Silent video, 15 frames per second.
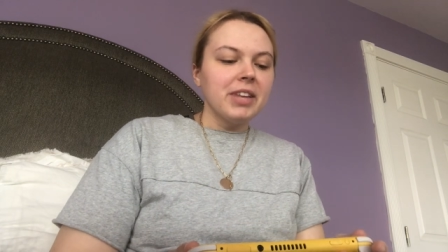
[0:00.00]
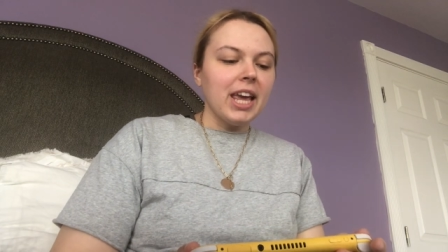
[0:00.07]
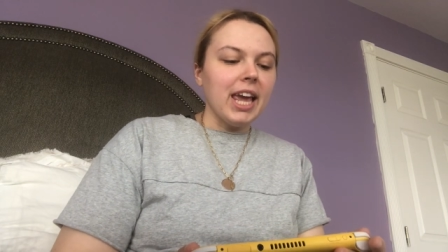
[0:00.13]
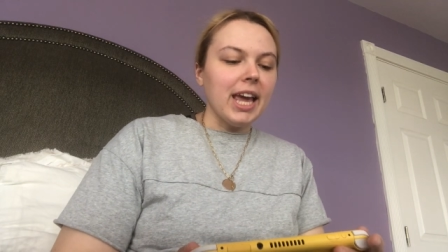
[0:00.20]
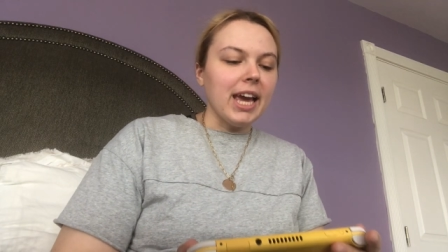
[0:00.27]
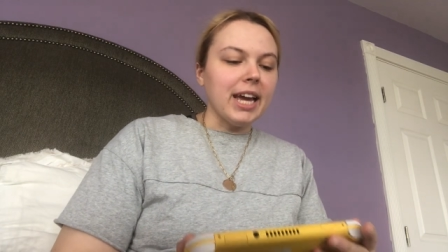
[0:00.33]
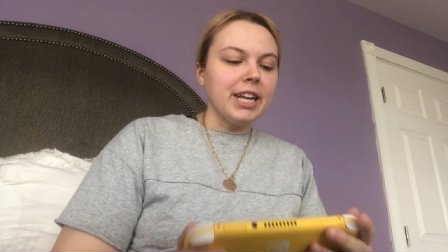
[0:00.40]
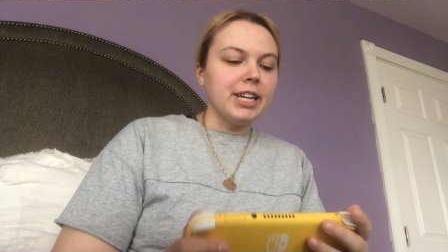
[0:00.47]

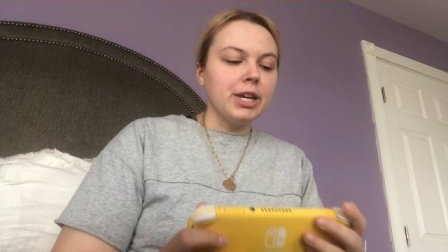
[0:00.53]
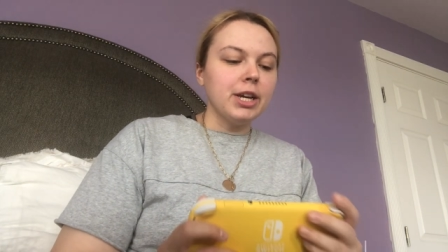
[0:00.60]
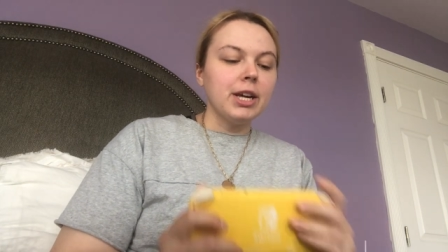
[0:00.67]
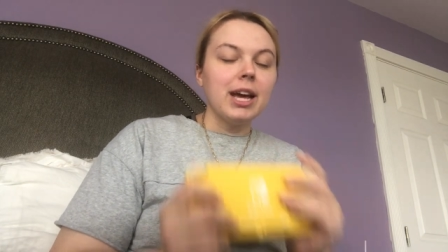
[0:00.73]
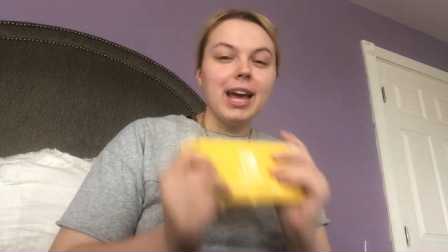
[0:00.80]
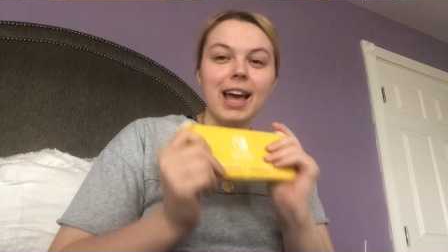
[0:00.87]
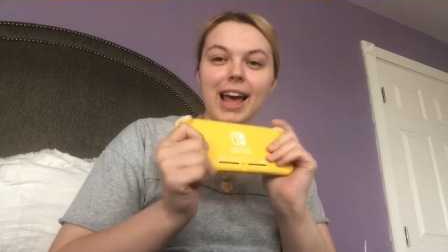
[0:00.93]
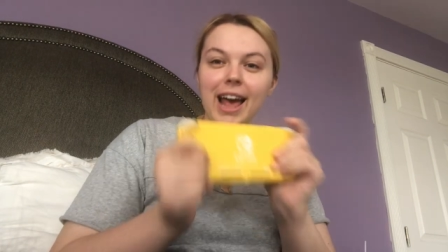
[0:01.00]
And
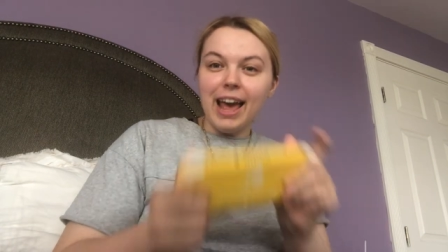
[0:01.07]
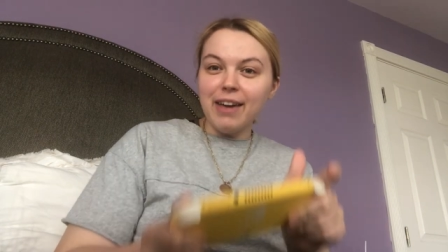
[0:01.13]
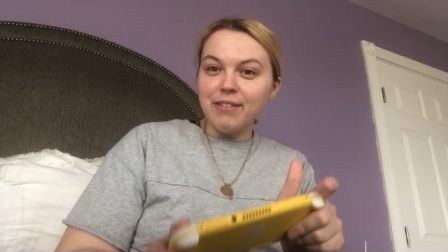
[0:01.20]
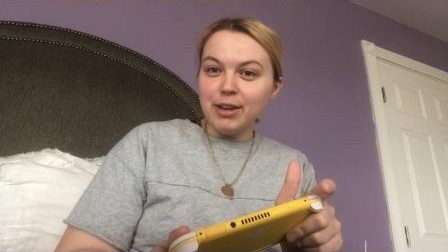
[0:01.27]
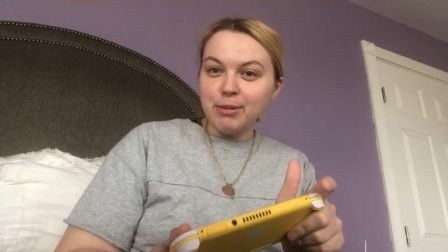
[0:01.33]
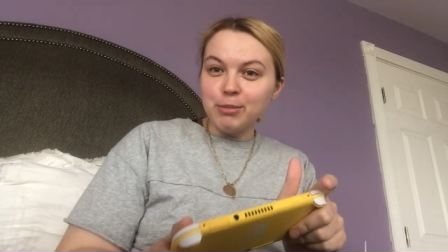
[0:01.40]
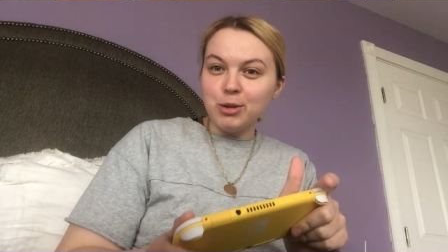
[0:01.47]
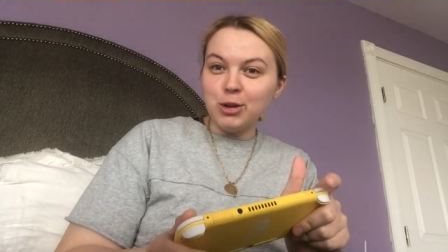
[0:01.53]
I have
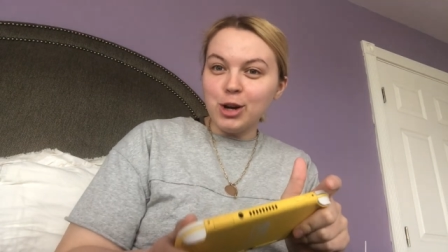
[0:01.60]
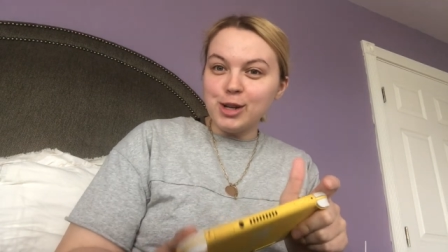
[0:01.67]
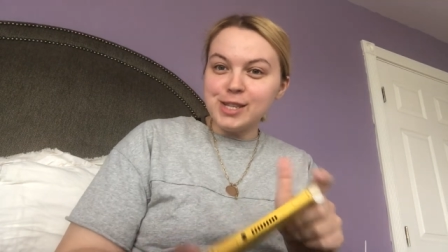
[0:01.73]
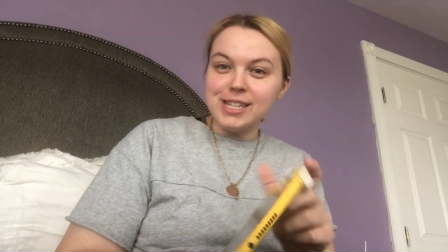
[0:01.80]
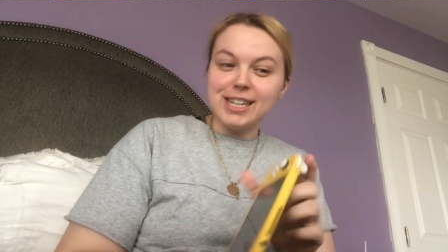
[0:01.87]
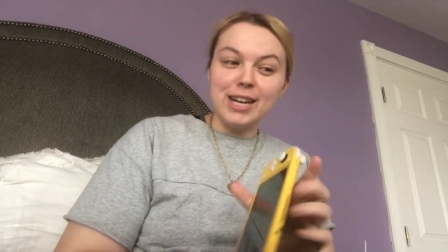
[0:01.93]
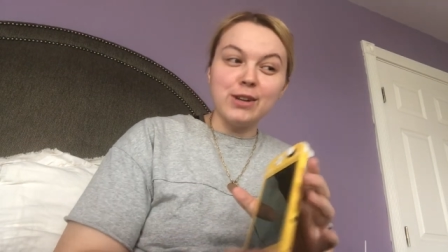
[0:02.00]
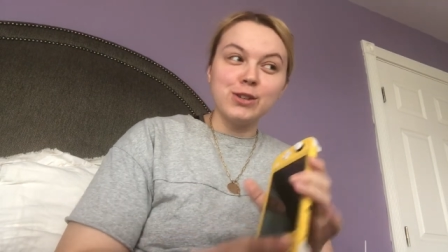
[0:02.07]
Animal
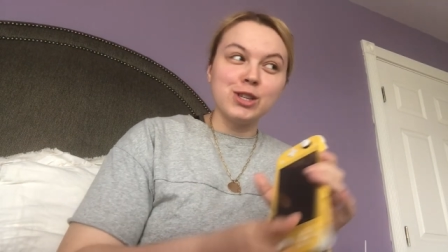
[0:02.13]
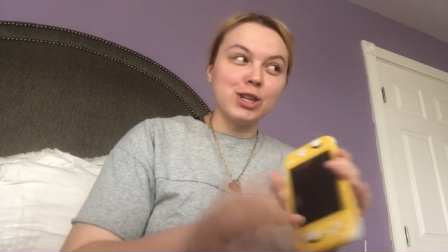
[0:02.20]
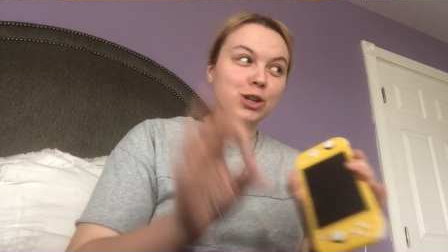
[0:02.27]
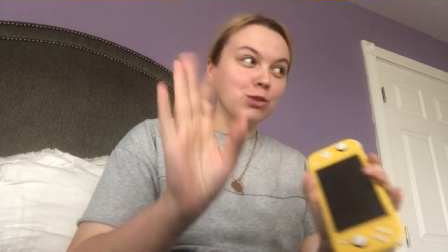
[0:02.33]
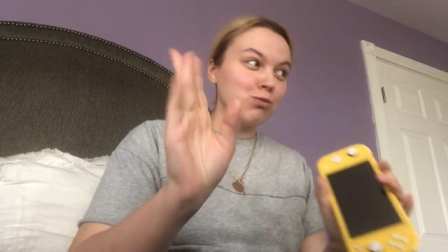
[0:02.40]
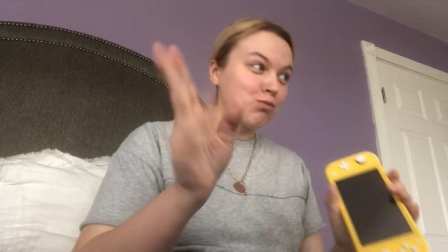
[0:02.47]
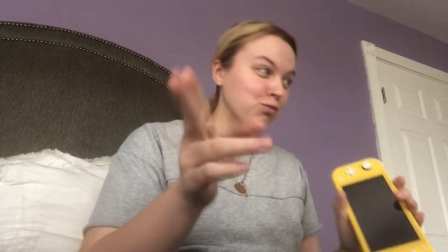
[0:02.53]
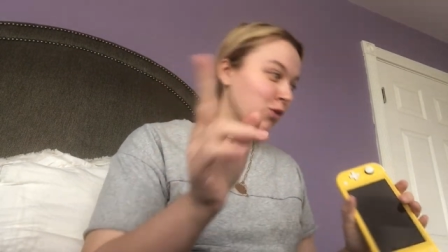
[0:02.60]
Crossing now,
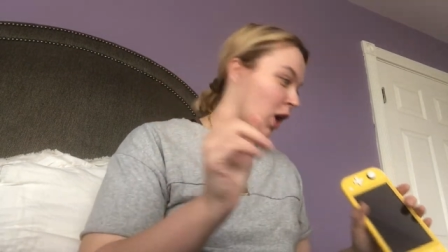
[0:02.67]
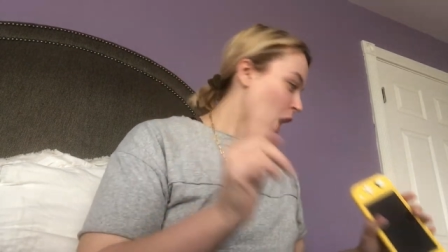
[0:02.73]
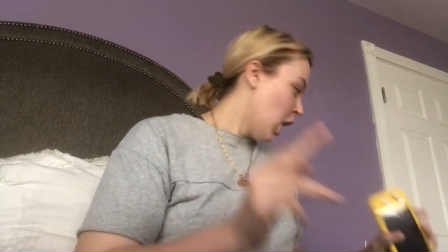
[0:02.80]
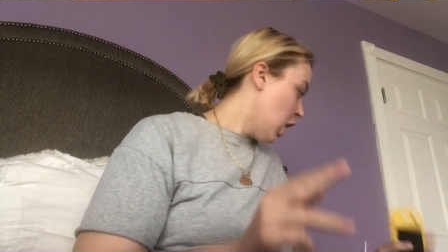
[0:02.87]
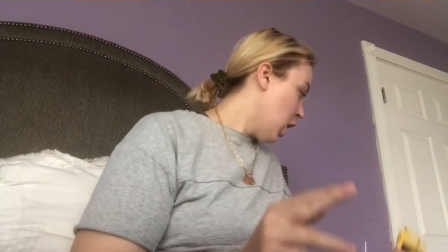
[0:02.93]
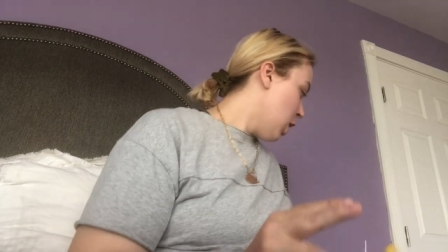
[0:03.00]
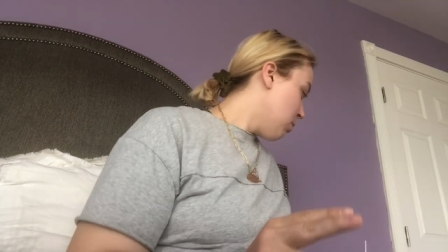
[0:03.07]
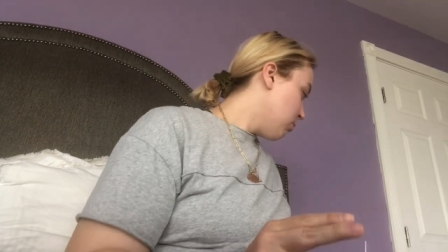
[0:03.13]
so
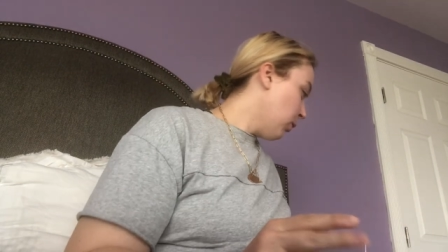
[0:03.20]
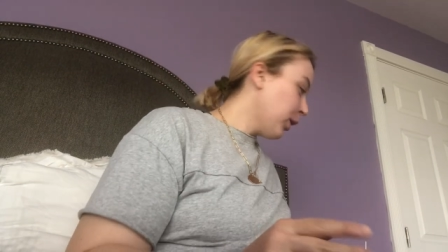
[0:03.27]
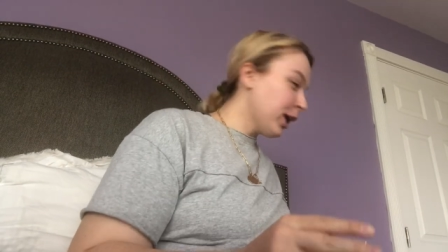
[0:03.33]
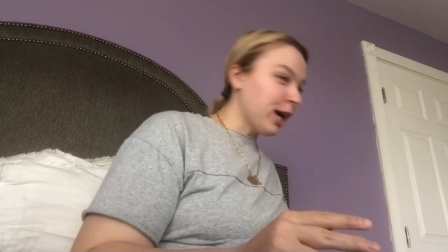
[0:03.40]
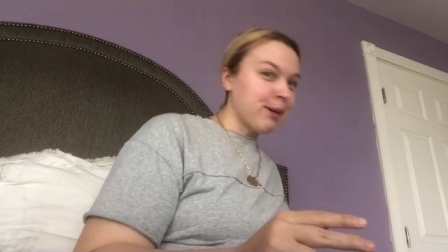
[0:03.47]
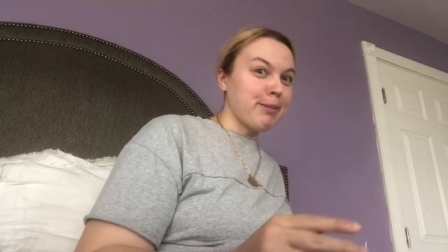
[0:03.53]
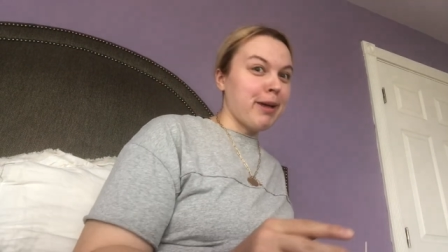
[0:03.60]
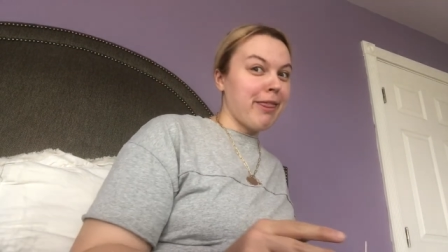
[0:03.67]
more to
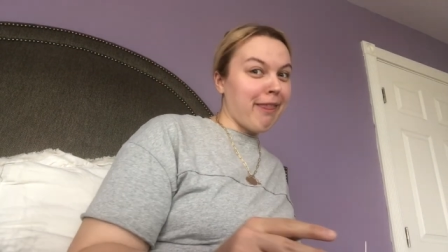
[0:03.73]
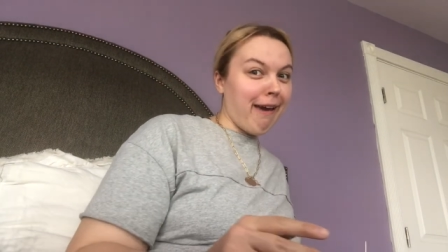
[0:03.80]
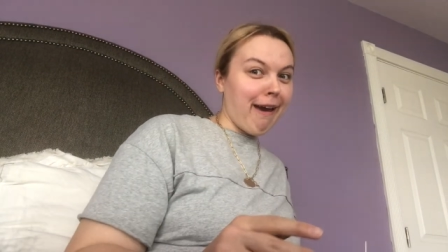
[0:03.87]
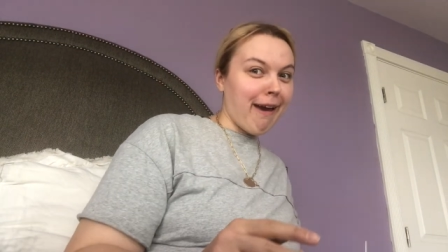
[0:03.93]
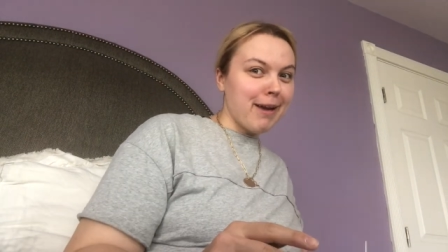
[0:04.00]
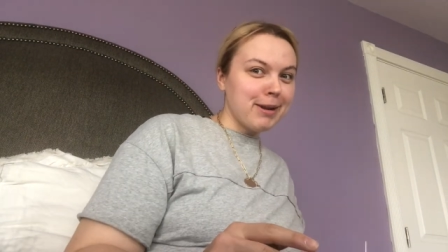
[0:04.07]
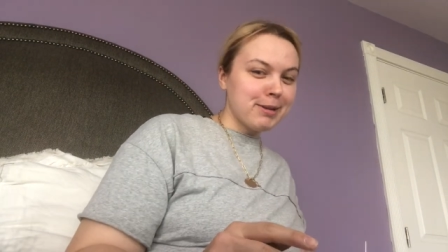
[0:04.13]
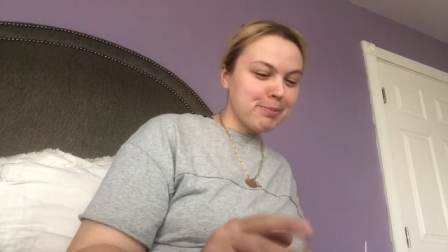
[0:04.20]
come on that.